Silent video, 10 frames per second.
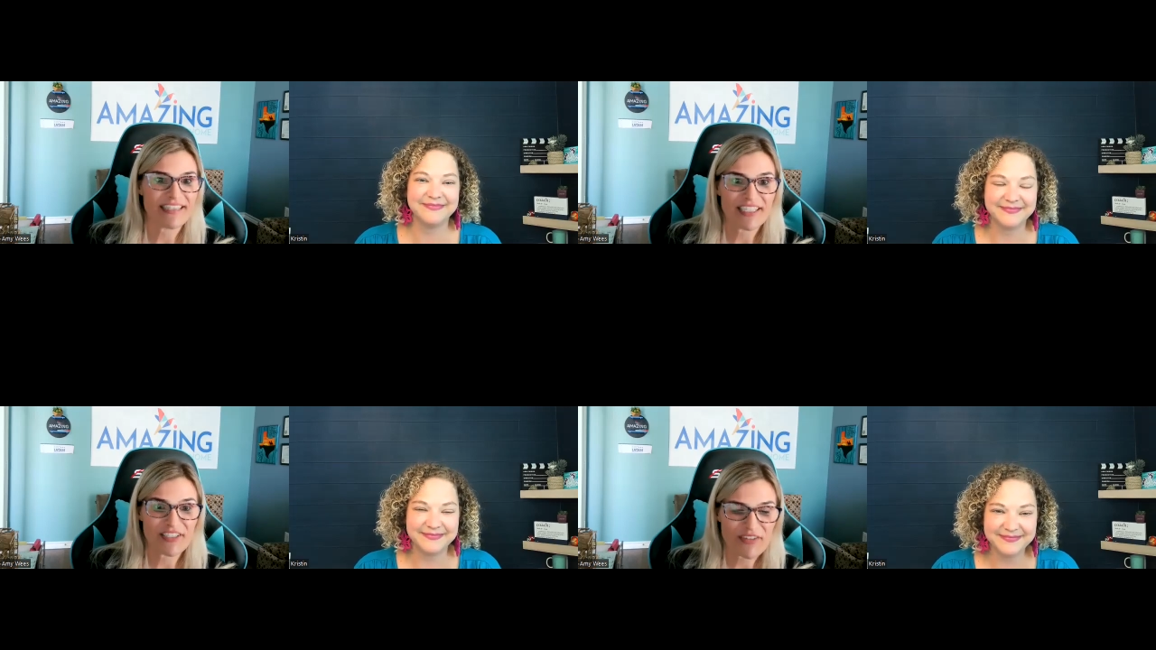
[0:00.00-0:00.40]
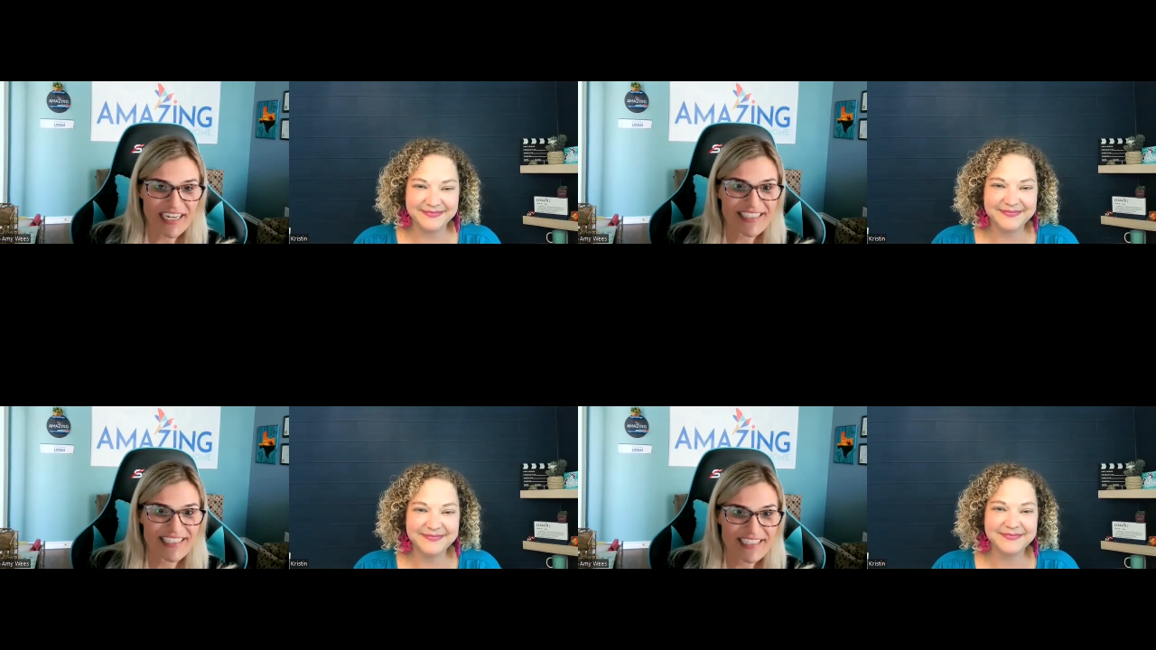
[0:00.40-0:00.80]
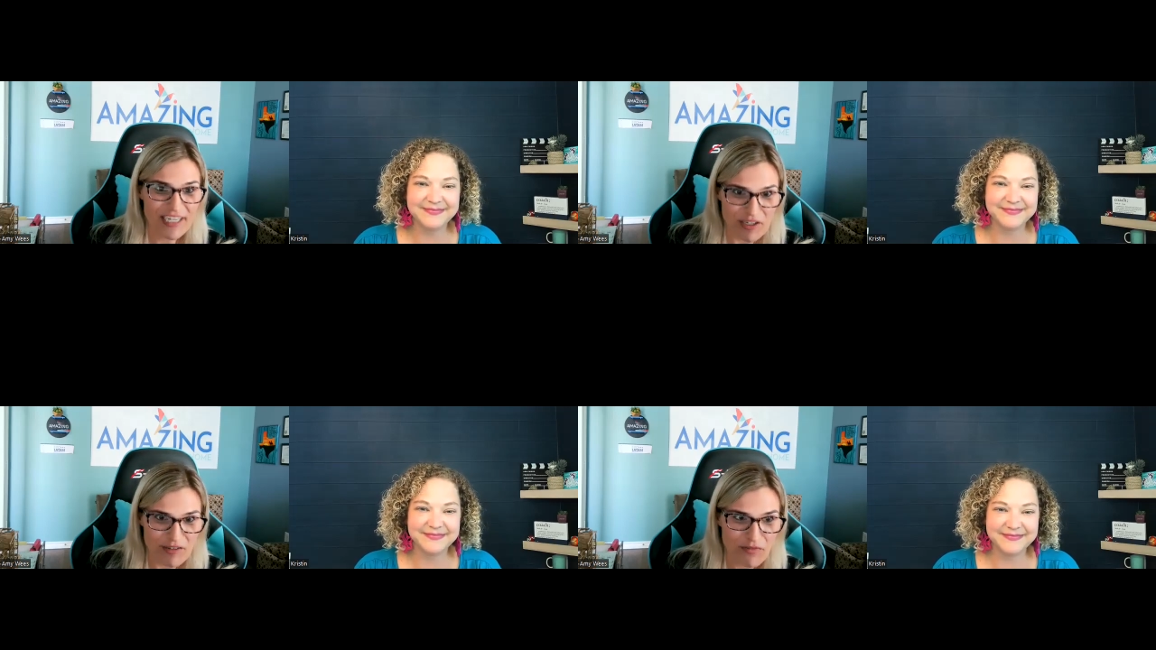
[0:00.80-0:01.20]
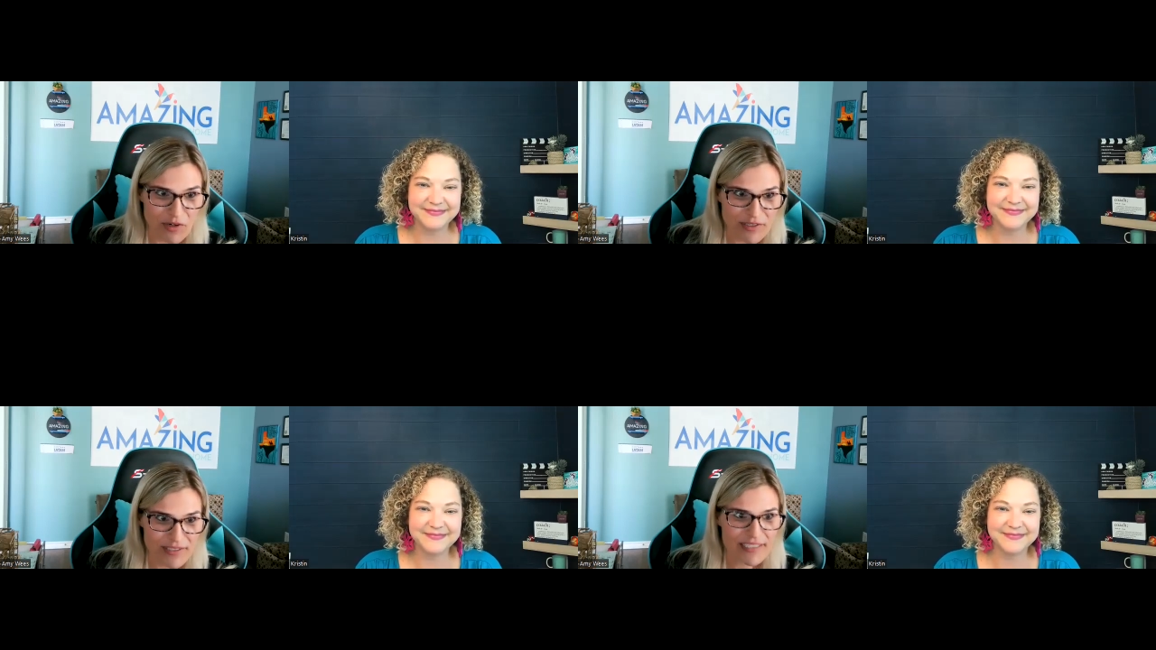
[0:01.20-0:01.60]
Speaker 1: in the United States Air
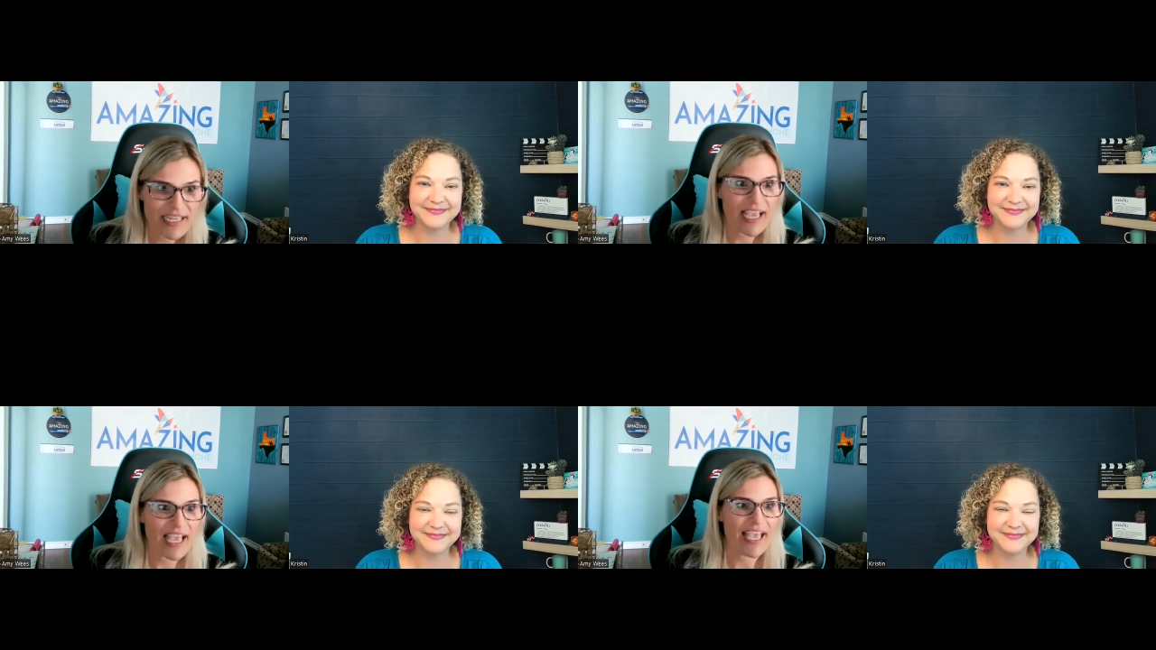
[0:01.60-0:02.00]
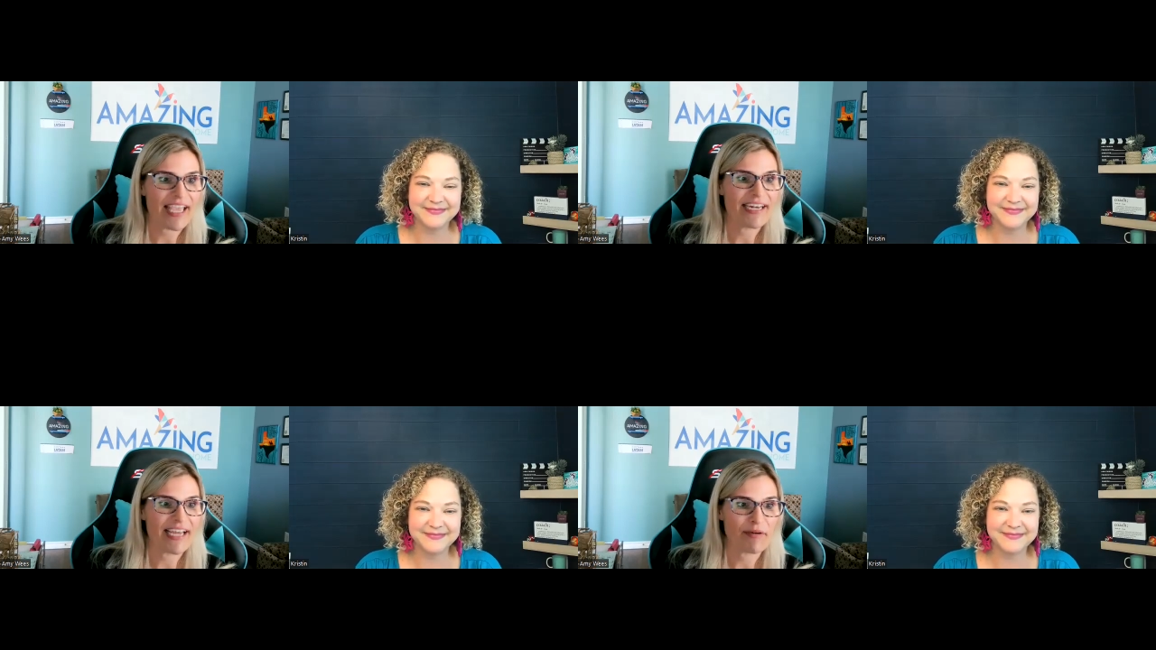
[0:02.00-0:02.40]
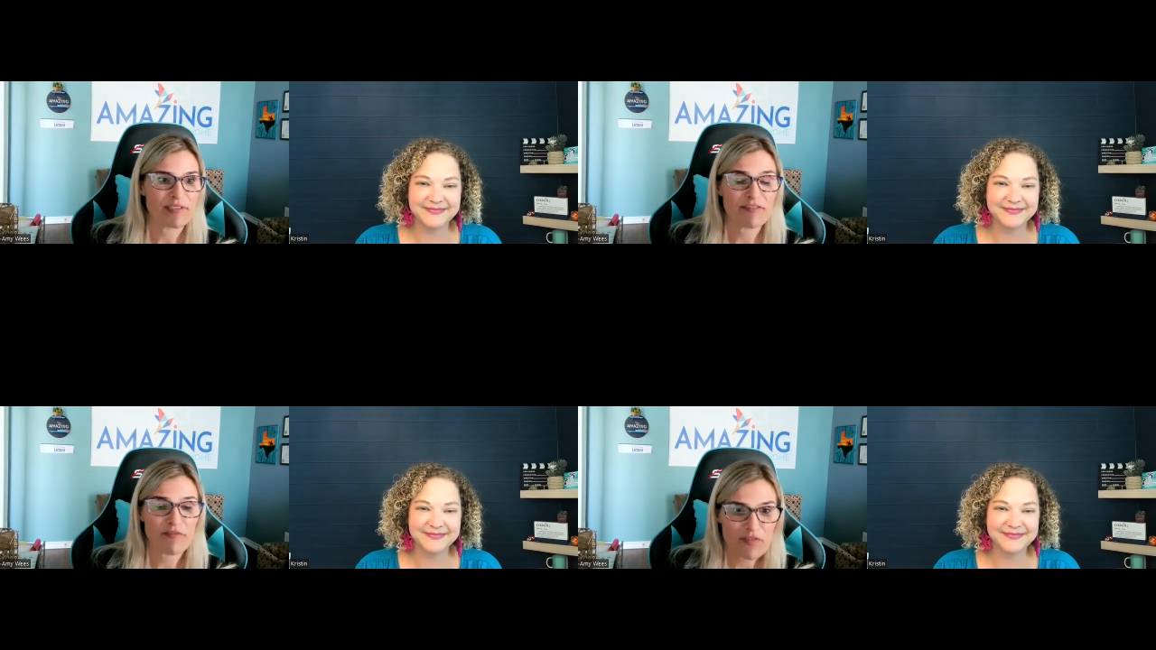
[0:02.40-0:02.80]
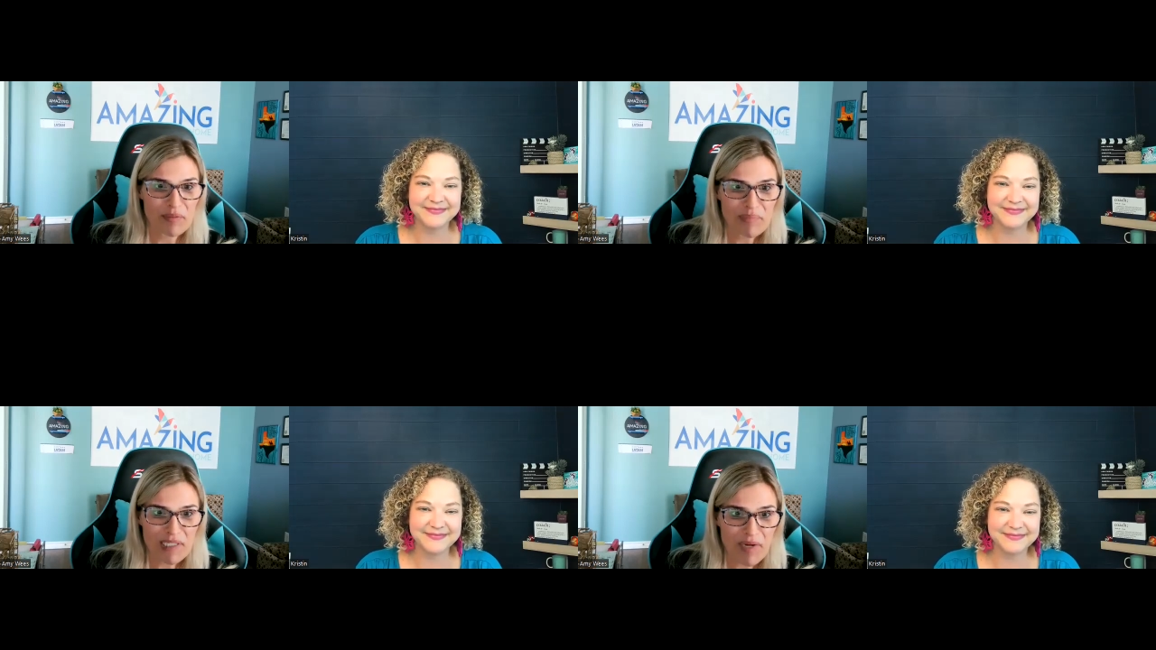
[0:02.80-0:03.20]
Force and I was
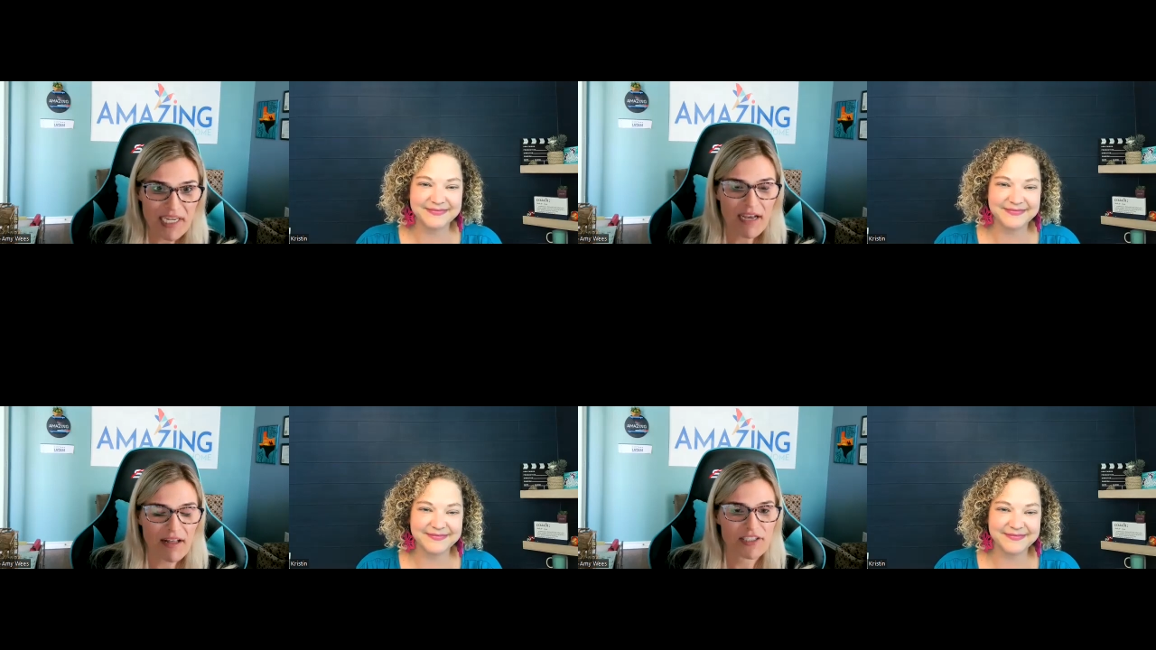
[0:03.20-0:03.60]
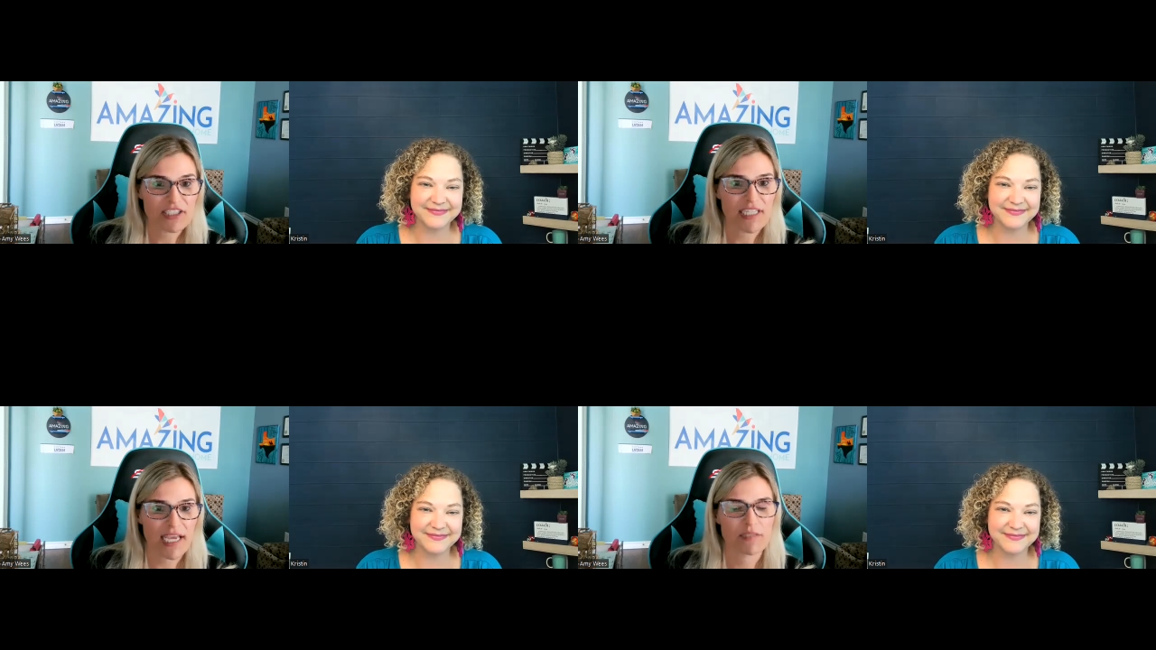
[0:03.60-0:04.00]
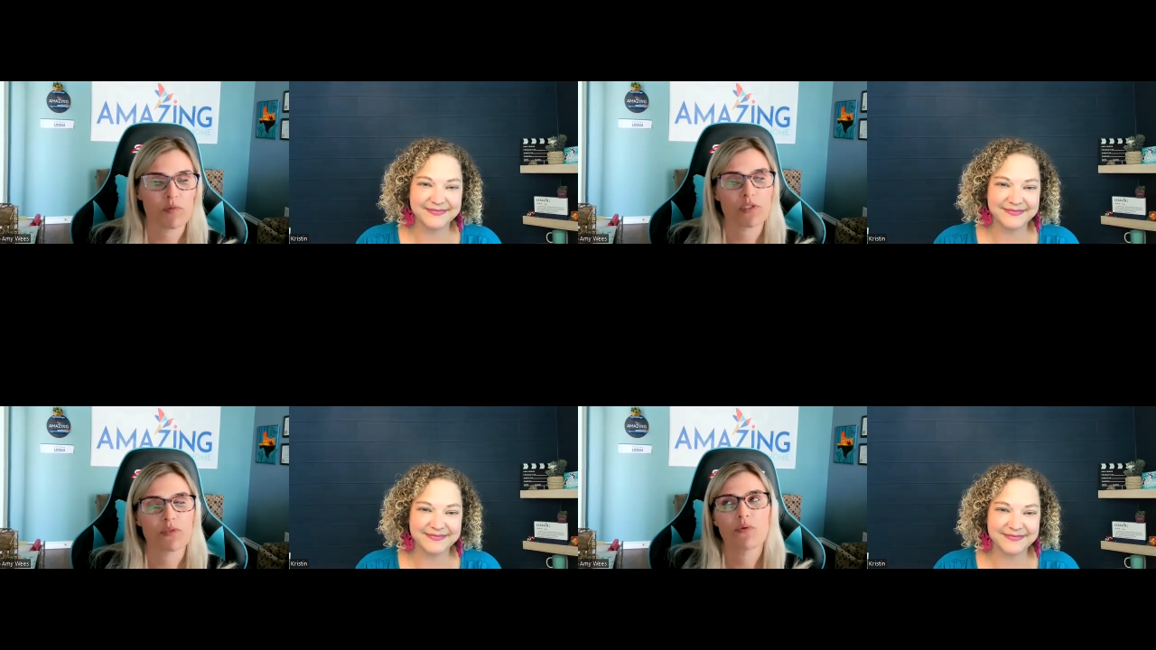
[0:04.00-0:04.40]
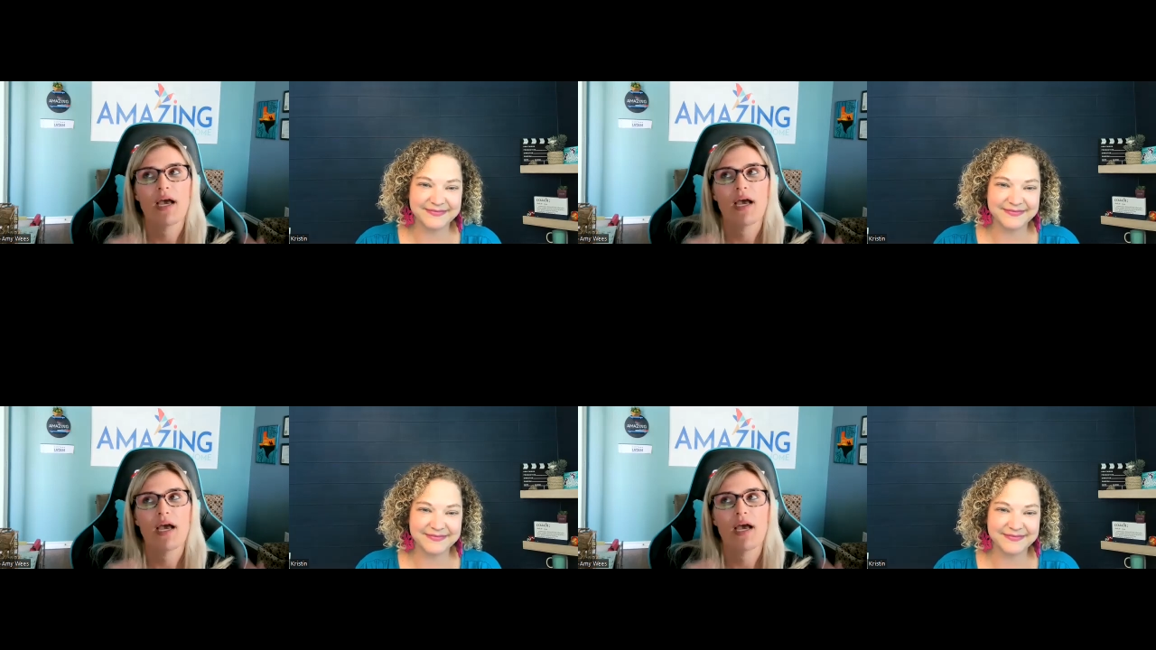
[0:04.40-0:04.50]
flipping my college textbooks